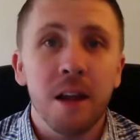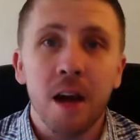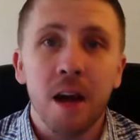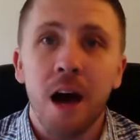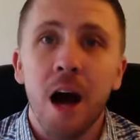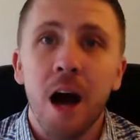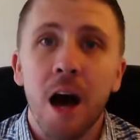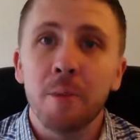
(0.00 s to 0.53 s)

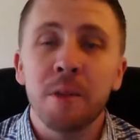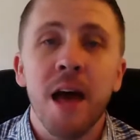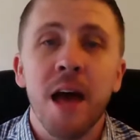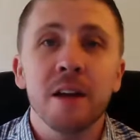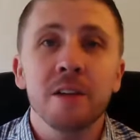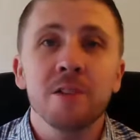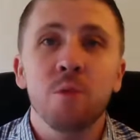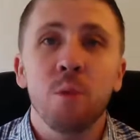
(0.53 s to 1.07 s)
got caught up in
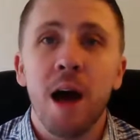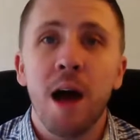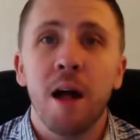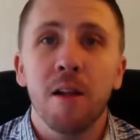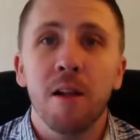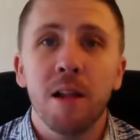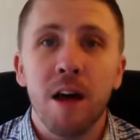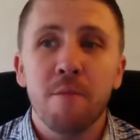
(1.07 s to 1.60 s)
that as
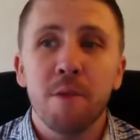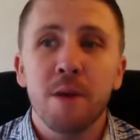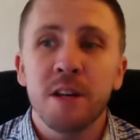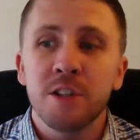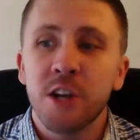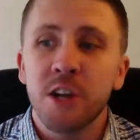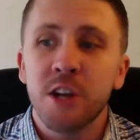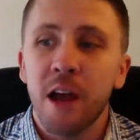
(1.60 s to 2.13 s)
well. I've
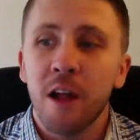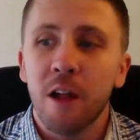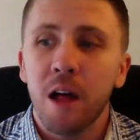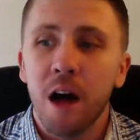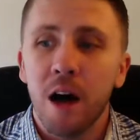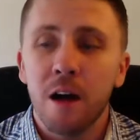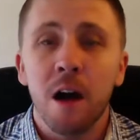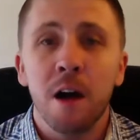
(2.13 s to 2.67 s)
been to jail
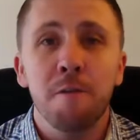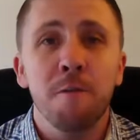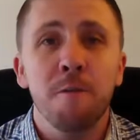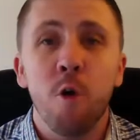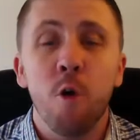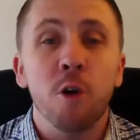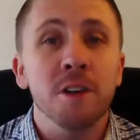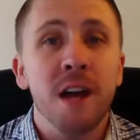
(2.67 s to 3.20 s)

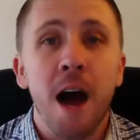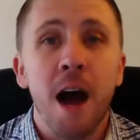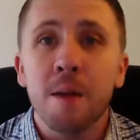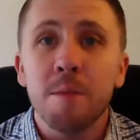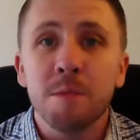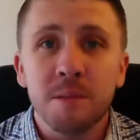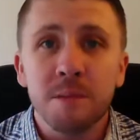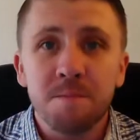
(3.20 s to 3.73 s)
4
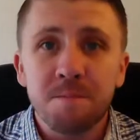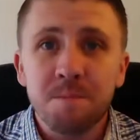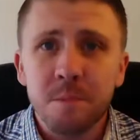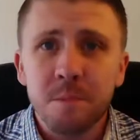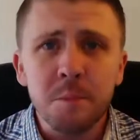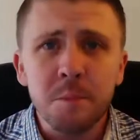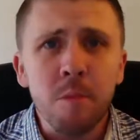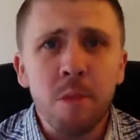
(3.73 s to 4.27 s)
times.
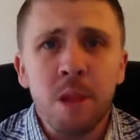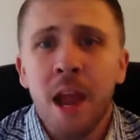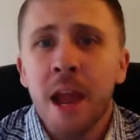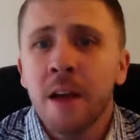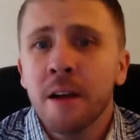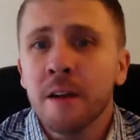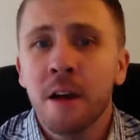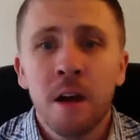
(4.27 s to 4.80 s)

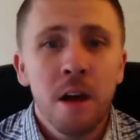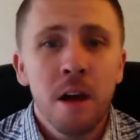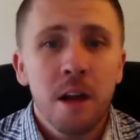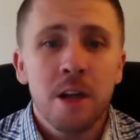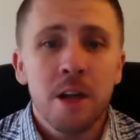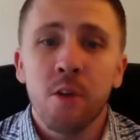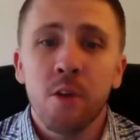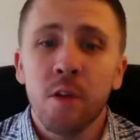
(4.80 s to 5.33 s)
And,
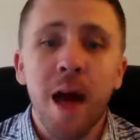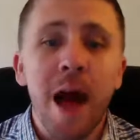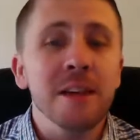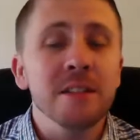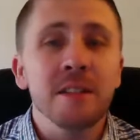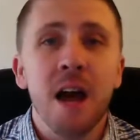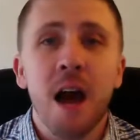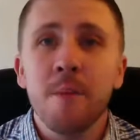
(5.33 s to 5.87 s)
you know, the
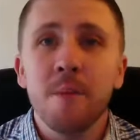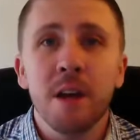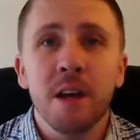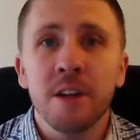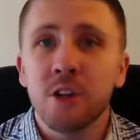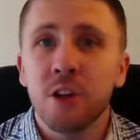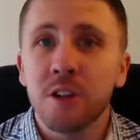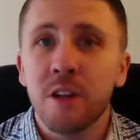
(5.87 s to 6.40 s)
last time,
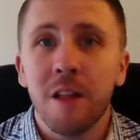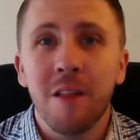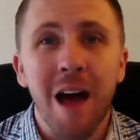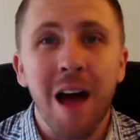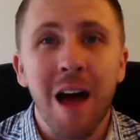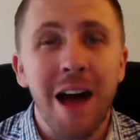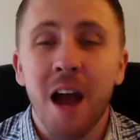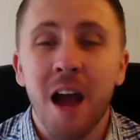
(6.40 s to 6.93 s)
it took the
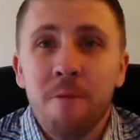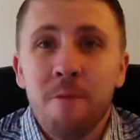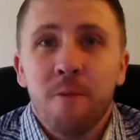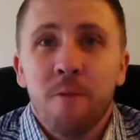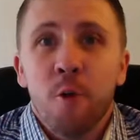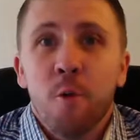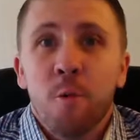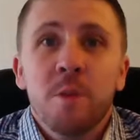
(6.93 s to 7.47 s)
last time
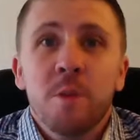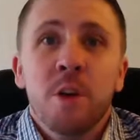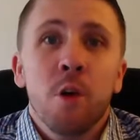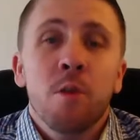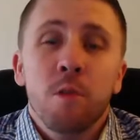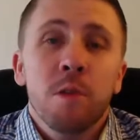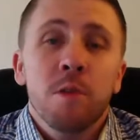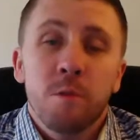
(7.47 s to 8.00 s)
for
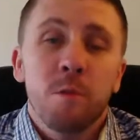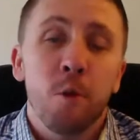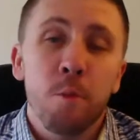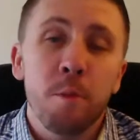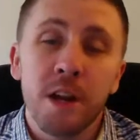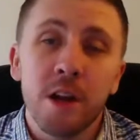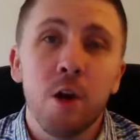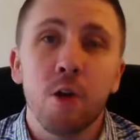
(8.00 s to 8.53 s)

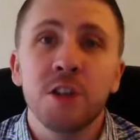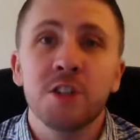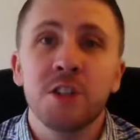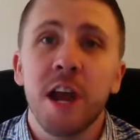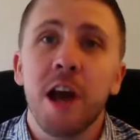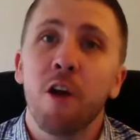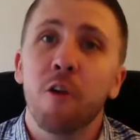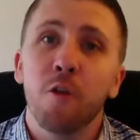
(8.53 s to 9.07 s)
me to go to
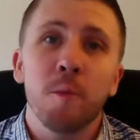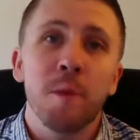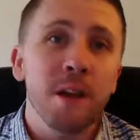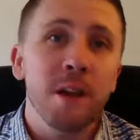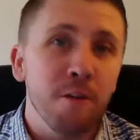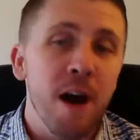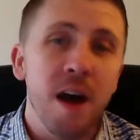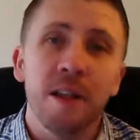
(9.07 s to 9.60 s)
jail, for me
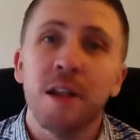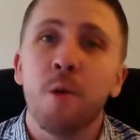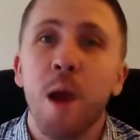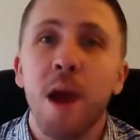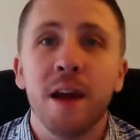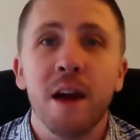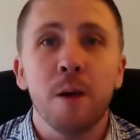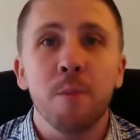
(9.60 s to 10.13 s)
to finally
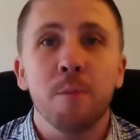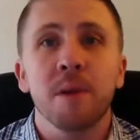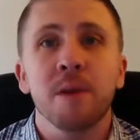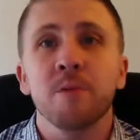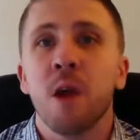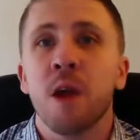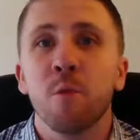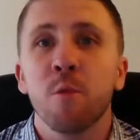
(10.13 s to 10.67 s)
wake up
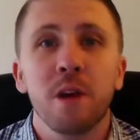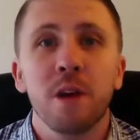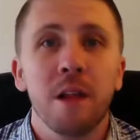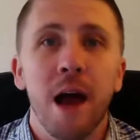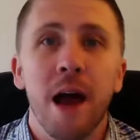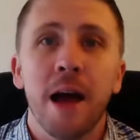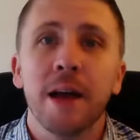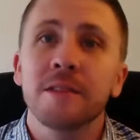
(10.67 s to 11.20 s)
and
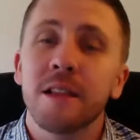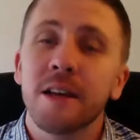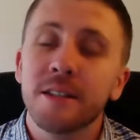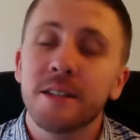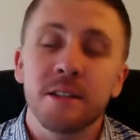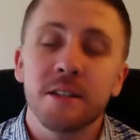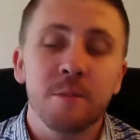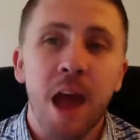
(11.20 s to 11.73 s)
realize,
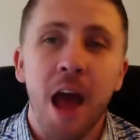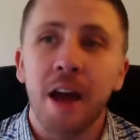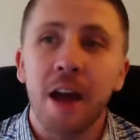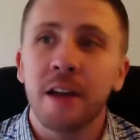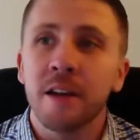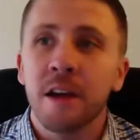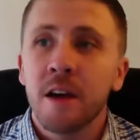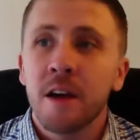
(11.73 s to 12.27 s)
listen, man, and,